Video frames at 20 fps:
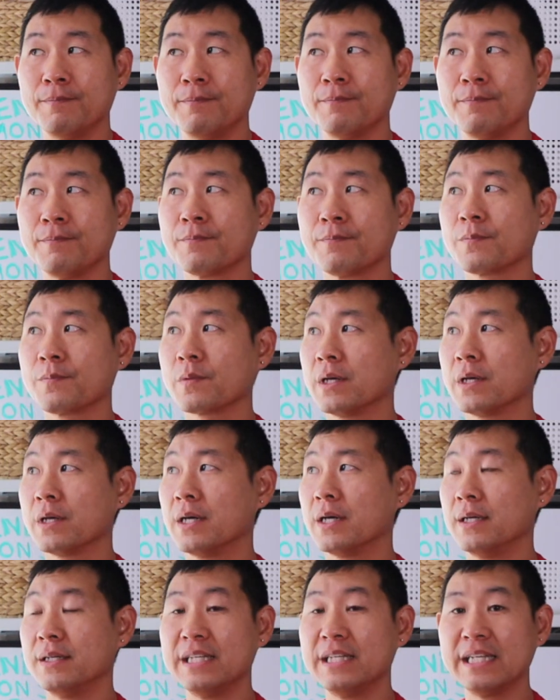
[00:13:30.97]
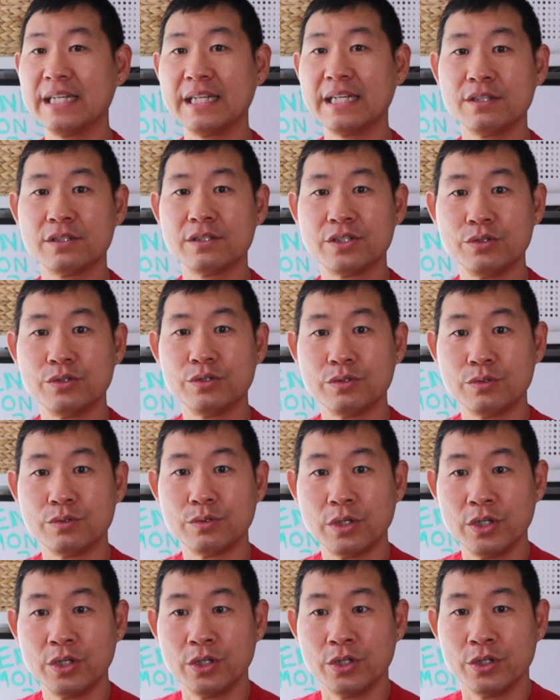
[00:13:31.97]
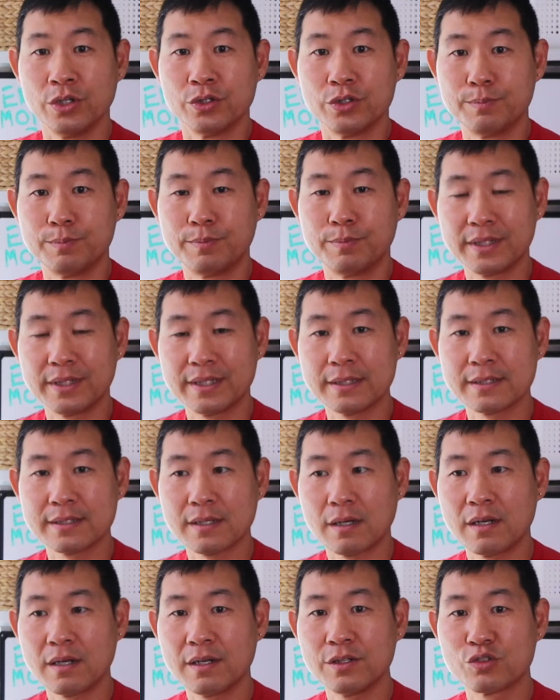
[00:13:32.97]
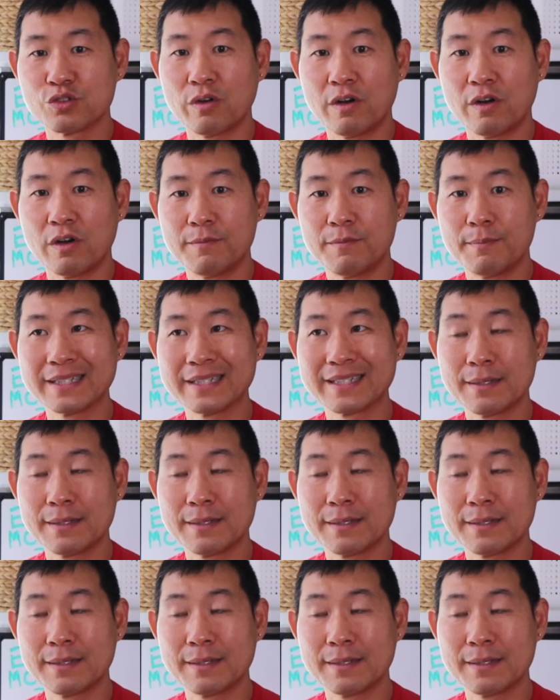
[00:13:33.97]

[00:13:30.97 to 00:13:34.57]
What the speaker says: needing to put this on, 12 months, I believe,